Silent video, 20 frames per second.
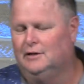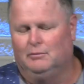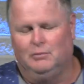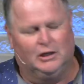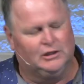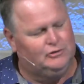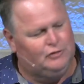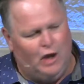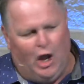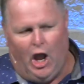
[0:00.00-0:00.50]
My
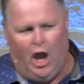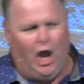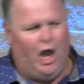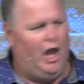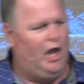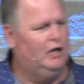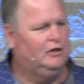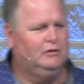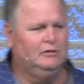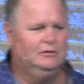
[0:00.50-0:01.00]

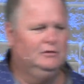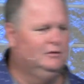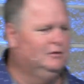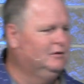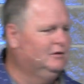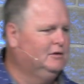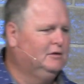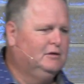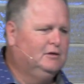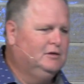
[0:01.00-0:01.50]
dad,
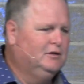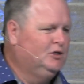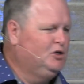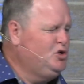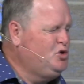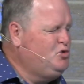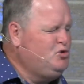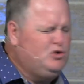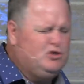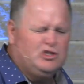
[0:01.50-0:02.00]

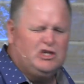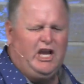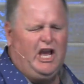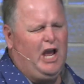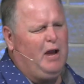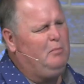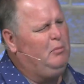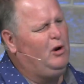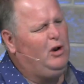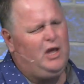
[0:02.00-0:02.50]
you just
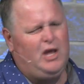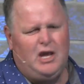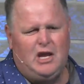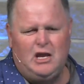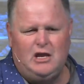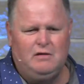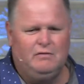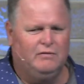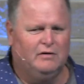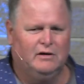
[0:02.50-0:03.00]
can't
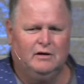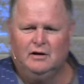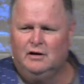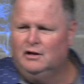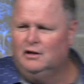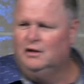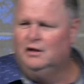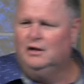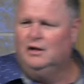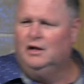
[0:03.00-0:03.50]
believe
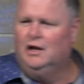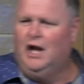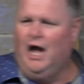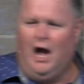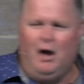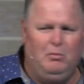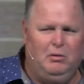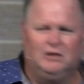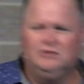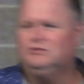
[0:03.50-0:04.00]

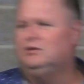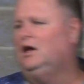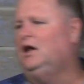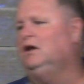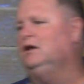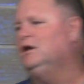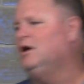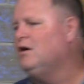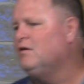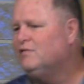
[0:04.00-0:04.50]
how much
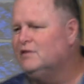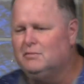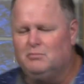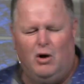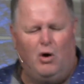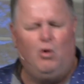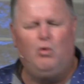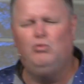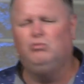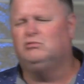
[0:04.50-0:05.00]
I love him.
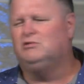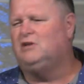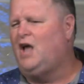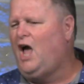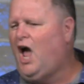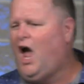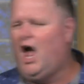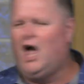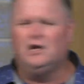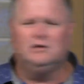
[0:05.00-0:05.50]
Oh,
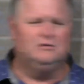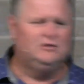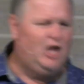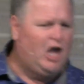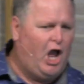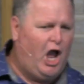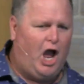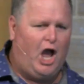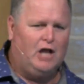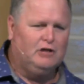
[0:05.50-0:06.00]
dad.
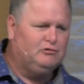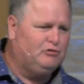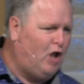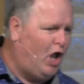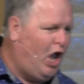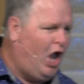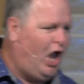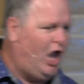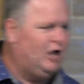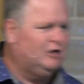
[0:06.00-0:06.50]

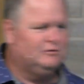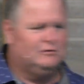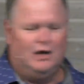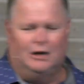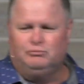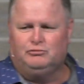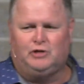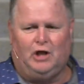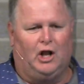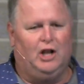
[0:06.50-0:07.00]
And
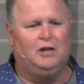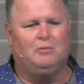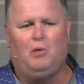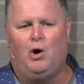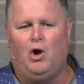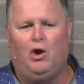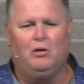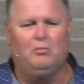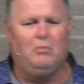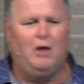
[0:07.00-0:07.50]
I'm telling him
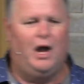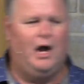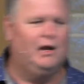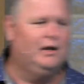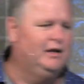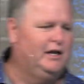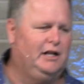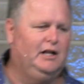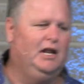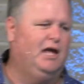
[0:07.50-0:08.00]
all about it,
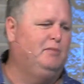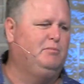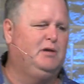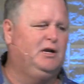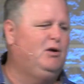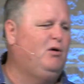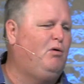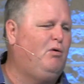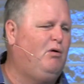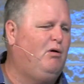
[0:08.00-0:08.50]
and he let me
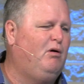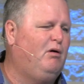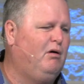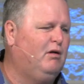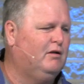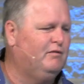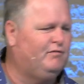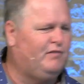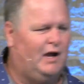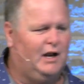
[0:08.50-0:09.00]
go
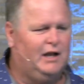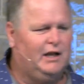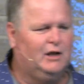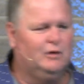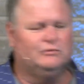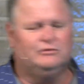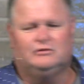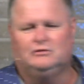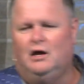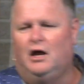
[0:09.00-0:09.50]
on. And finally, he
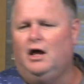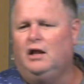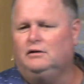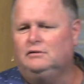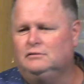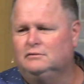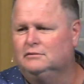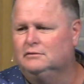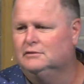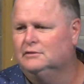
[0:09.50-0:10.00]
goes, son,
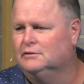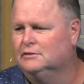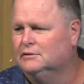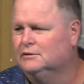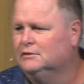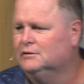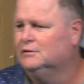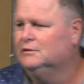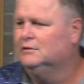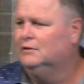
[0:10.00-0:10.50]

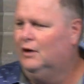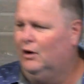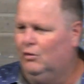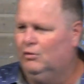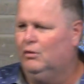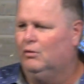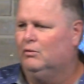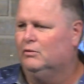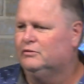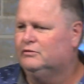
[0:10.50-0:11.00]

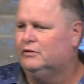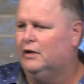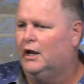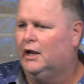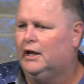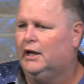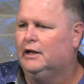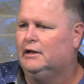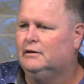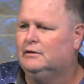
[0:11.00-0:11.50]
hold on a second.
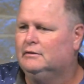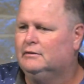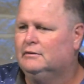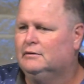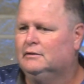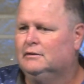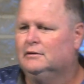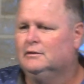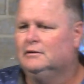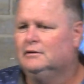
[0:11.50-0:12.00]

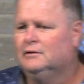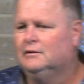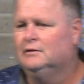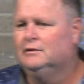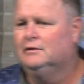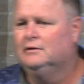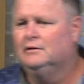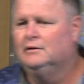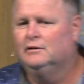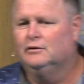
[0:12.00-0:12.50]

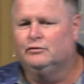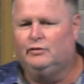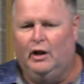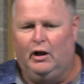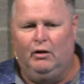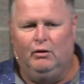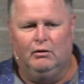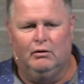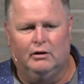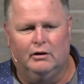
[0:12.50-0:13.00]
He goes,
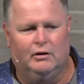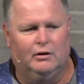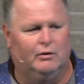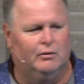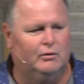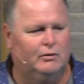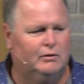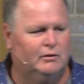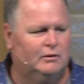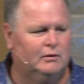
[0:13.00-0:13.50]
how old are you?
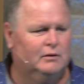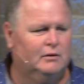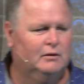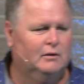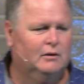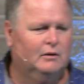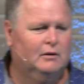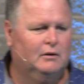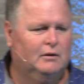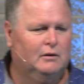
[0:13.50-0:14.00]

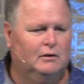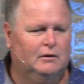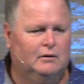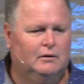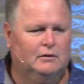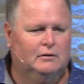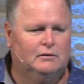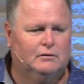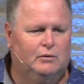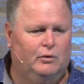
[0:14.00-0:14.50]

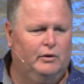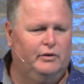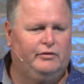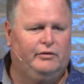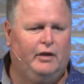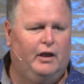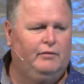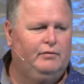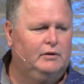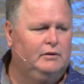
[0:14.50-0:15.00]

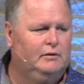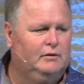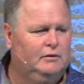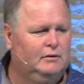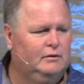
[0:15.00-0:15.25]
27.